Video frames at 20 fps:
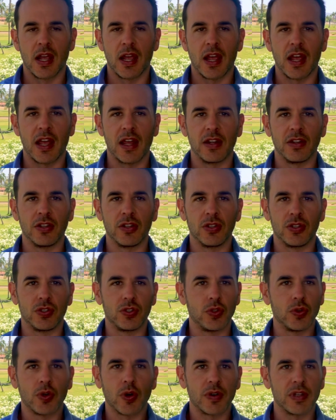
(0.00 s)
and
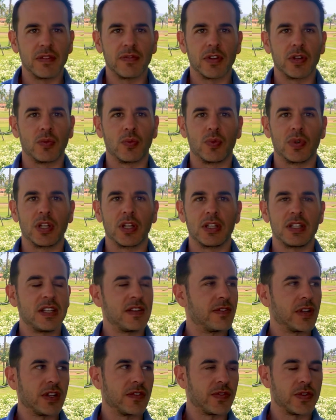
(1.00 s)
you don't even
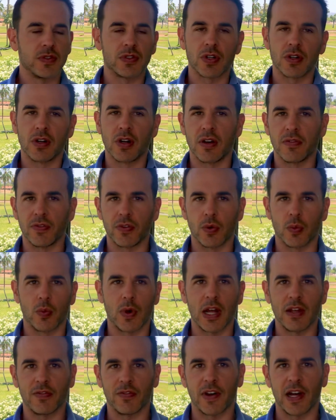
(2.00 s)
even if you turn off your
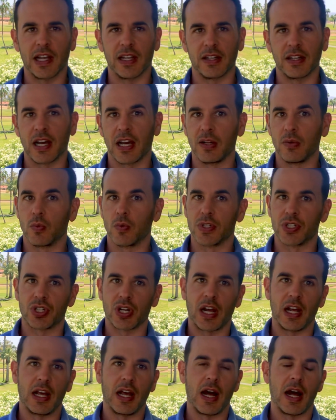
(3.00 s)
Wi-Fi at night, which
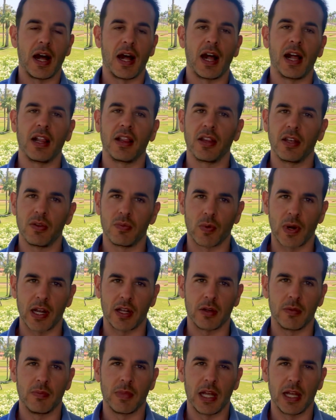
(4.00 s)
I highly
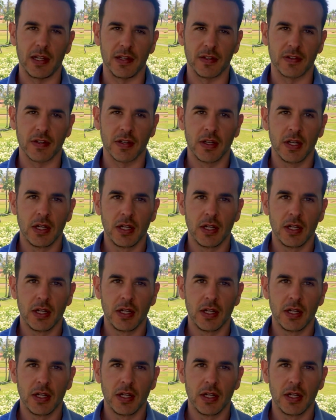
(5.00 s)
recommend,